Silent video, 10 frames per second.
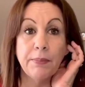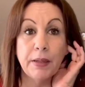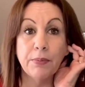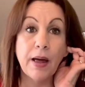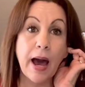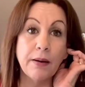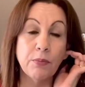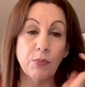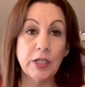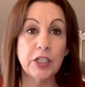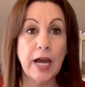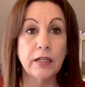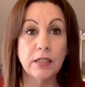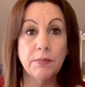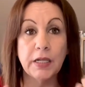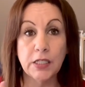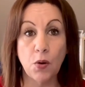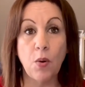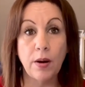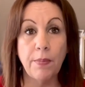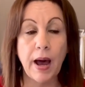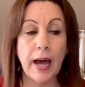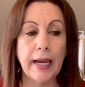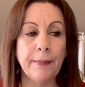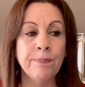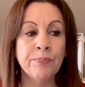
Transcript: people had reached out to me to want to buy.